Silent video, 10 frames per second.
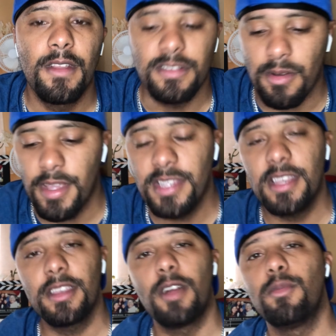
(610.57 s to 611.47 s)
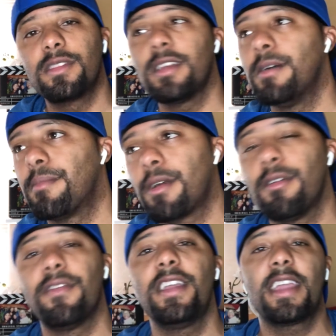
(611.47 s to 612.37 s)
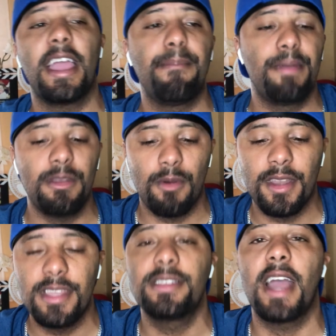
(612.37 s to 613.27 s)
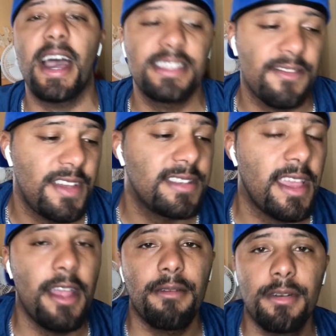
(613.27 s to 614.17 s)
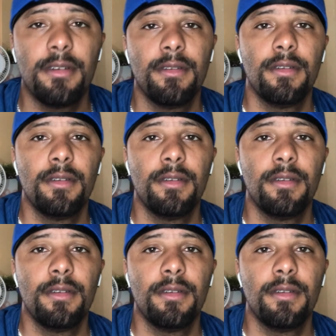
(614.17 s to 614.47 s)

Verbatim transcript: So he's in there with them, bro. If he can't beat one of these guys of his era,